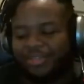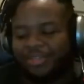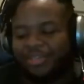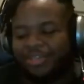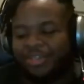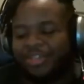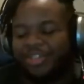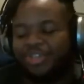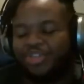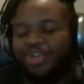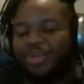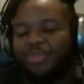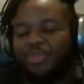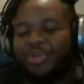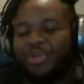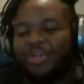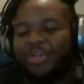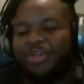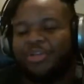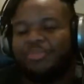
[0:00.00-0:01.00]

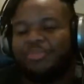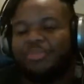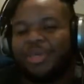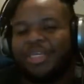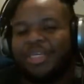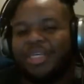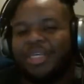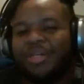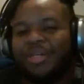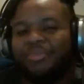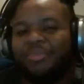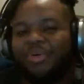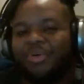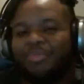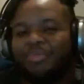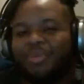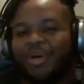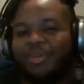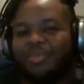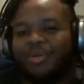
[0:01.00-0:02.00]
contributing to making it more
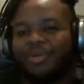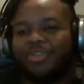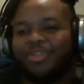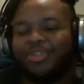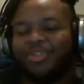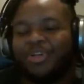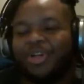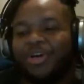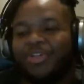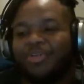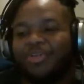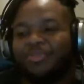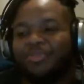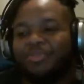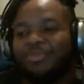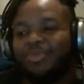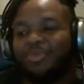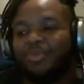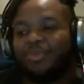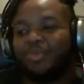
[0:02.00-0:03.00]
popular so that other
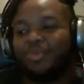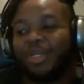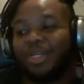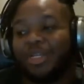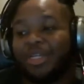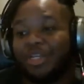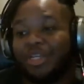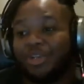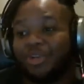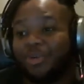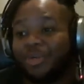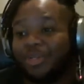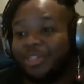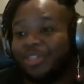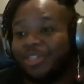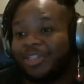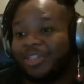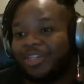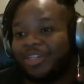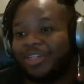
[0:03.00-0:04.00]
people really do it.
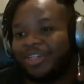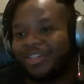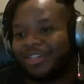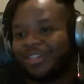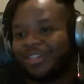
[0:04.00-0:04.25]
Like,